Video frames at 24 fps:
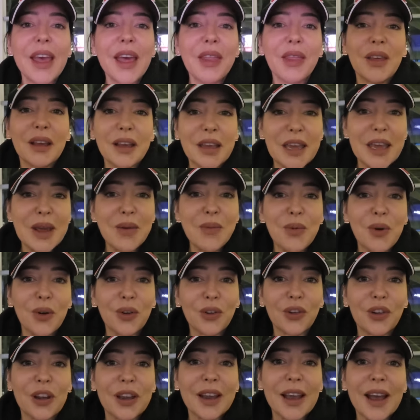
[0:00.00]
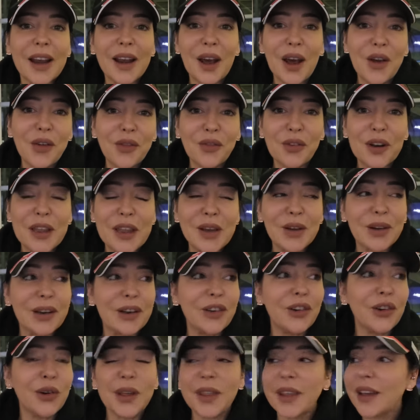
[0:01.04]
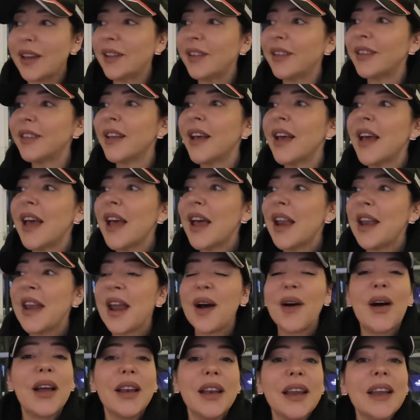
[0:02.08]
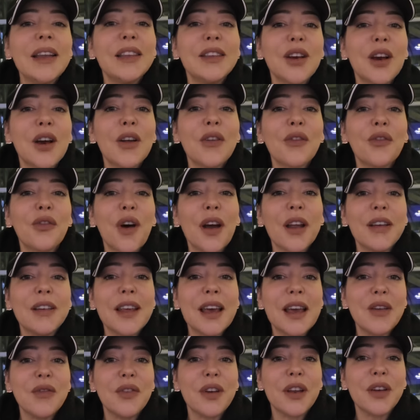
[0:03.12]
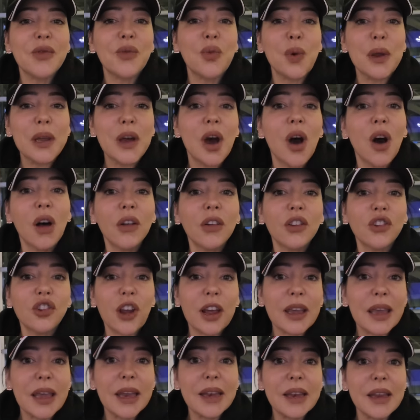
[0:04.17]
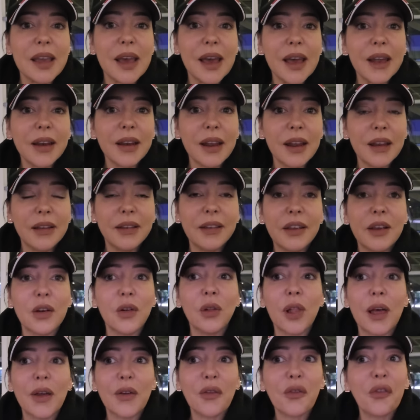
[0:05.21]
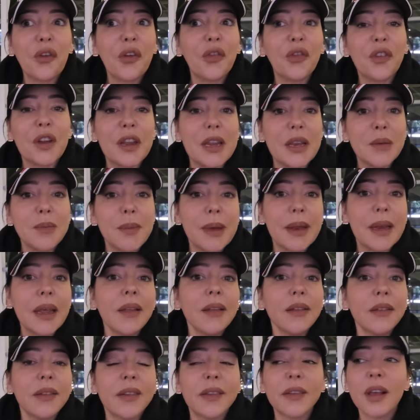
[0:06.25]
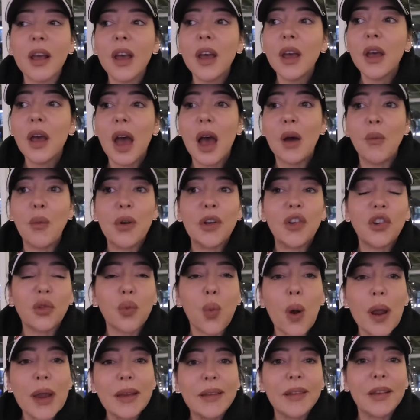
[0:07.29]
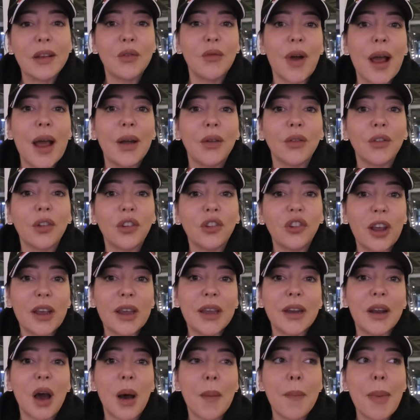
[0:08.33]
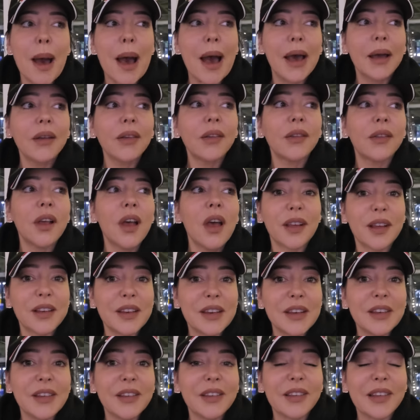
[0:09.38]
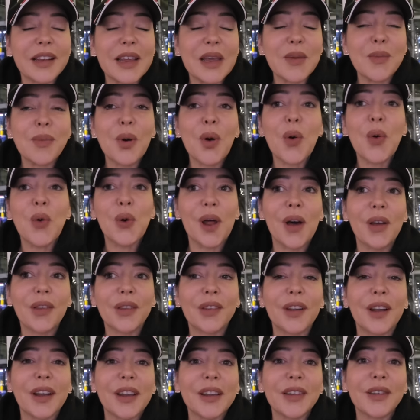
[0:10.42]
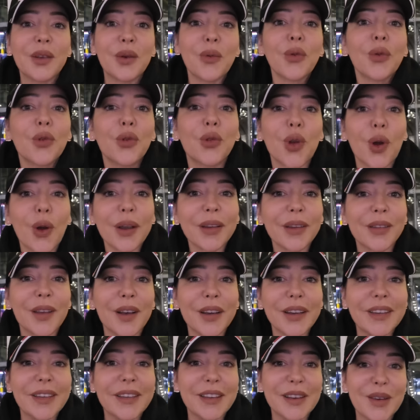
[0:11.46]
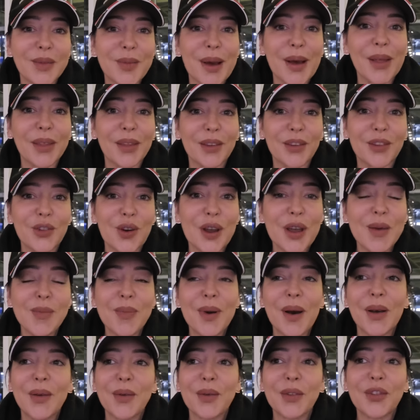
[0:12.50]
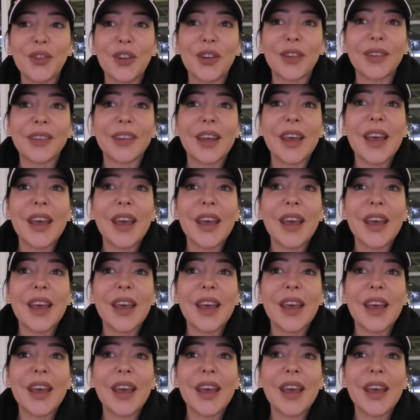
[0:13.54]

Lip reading: then keep watching and hopefully you'll enjoy this. Now I need to go and find David. We can't check in yet until like 15 minutes and we're just waiting around to check in our bags. I didn't sleep all last night because I was so excited about this trip. I was just,